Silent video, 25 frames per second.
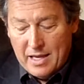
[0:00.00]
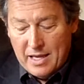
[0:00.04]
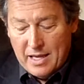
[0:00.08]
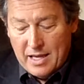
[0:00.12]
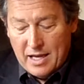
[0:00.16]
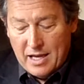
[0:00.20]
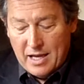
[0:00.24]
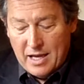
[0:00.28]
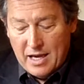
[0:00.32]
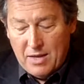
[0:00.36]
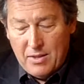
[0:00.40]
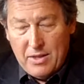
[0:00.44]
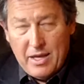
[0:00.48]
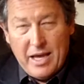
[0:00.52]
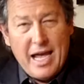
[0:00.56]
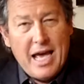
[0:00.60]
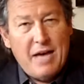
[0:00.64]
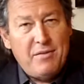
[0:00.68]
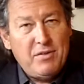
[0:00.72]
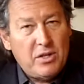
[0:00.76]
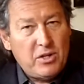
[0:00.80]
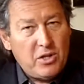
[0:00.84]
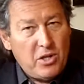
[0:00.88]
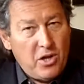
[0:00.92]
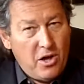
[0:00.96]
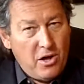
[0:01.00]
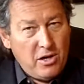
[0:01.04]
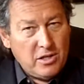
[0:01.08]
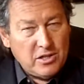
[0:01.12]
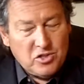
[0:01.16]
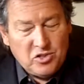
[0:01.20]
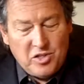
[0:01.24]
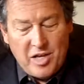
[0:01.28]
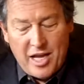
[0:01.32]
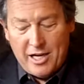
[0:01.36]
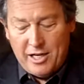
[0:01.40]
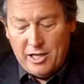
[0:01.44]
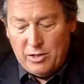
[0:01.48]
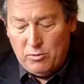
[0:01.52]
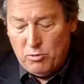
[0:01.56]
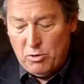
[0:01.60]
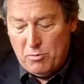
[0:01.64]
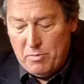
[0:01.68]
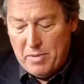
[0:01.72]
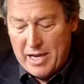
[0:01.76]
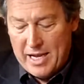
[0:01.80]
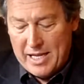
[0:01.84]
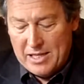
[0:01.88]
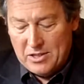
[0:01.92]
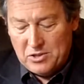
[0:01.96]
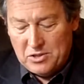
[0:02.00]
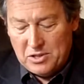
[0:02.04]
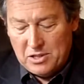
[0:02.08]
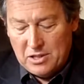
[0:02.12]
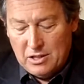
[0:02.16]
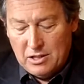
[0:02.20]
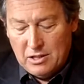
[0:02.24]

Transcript: They have a long-standing romance,